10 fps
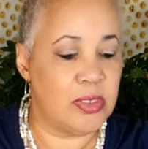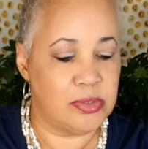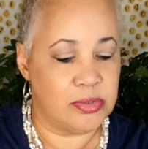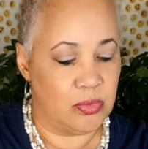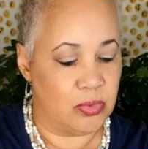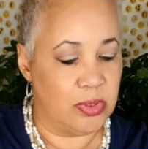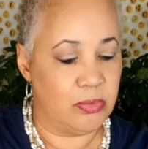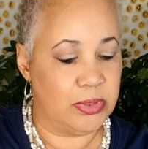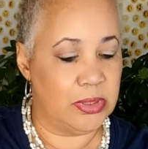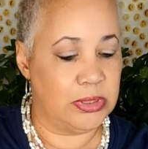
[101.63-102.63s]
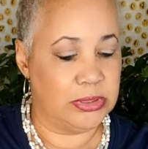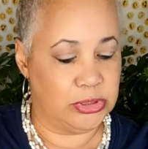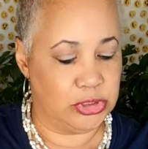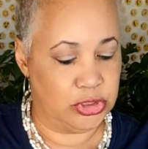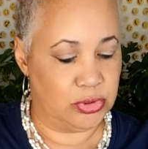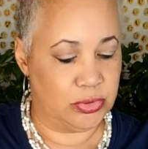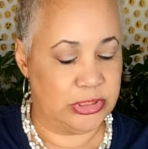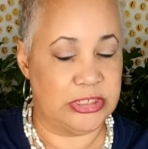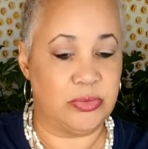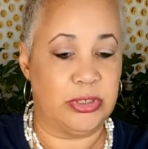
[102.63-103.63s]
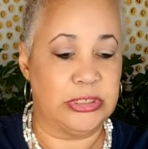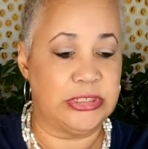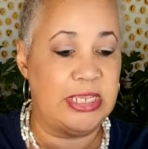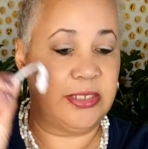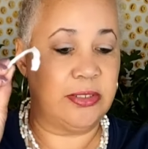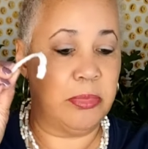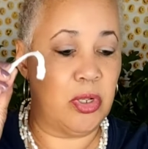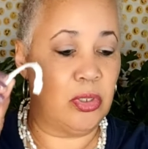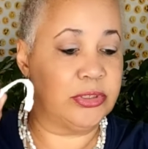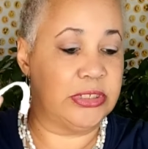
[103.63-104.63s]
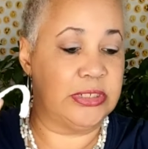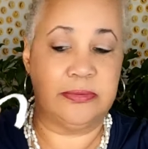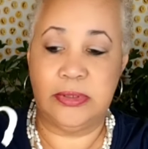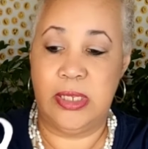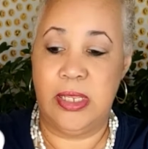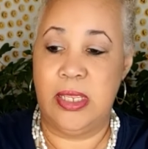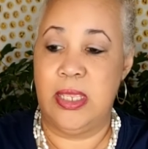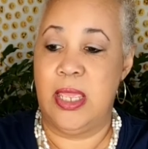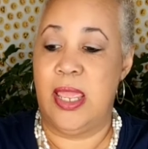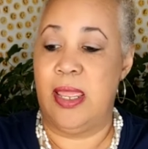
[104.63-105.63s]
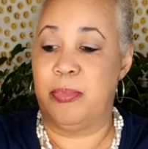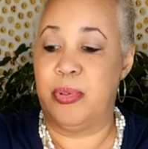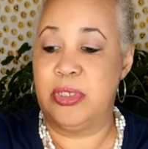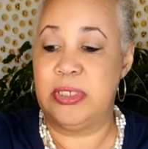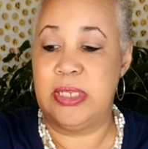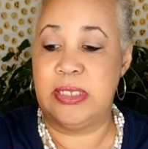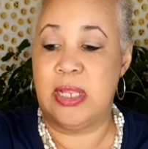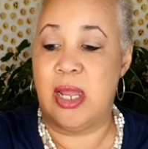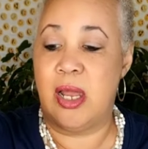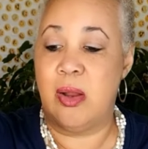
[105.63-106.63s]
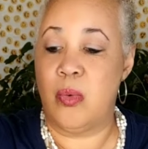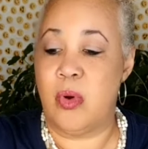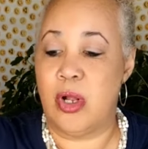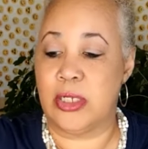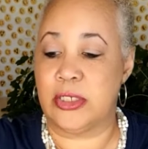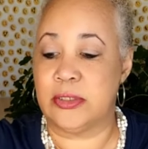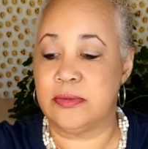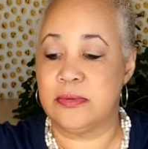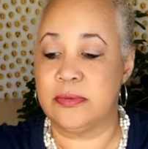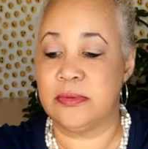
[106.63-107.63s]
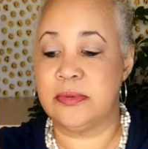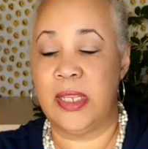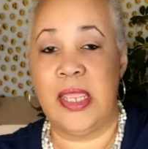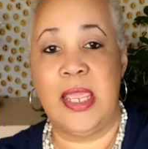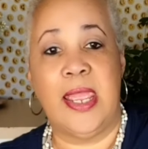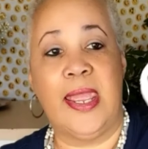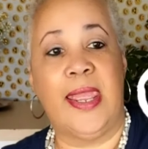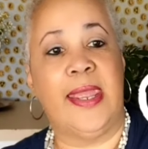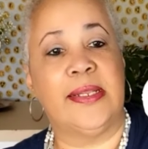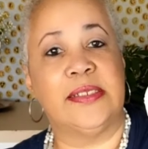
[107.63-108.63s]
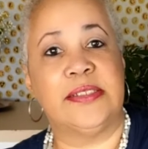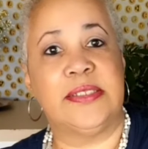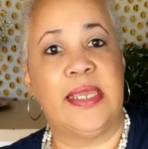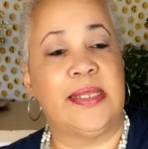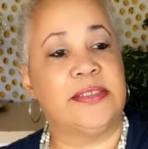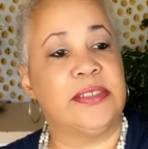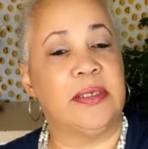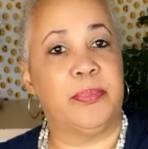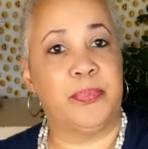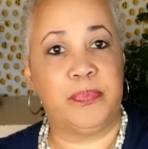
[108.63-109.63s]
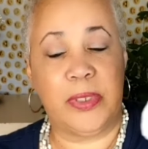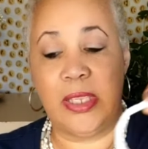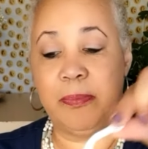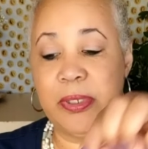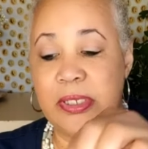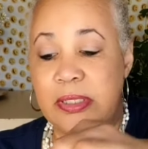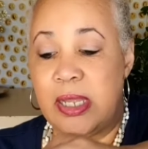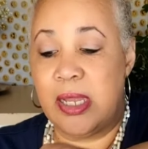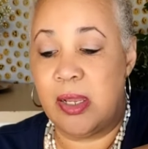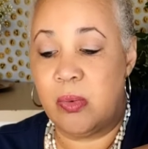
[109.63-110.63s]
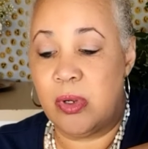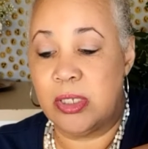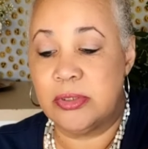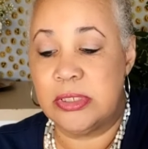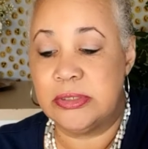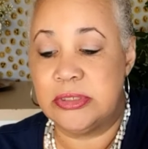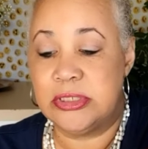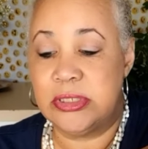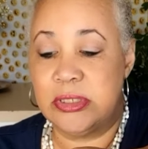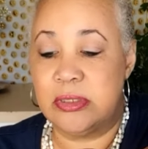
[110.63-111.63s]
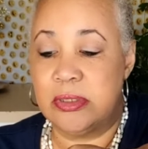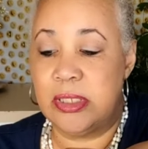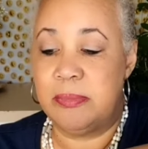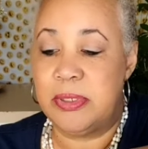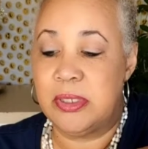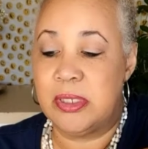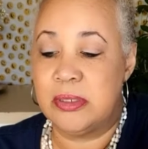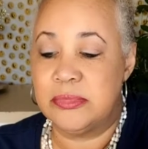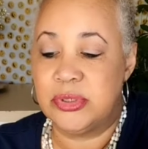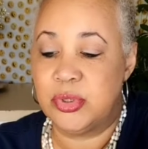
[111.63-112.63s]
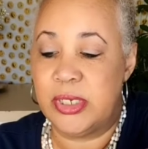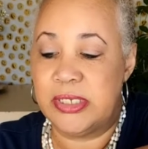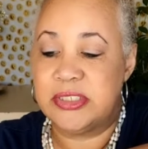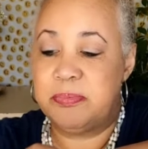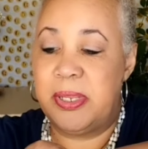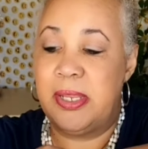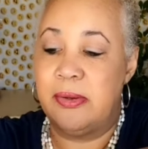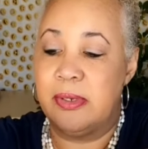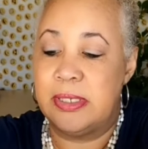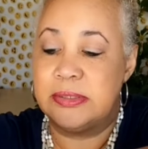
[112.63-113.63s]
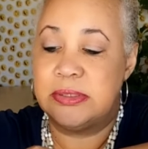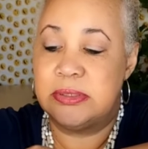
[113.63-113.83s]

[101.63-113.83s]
So what we're going to do is we're going to take the molding and put it in hot water. And it said to keep it in the hot water until it becomes transparent.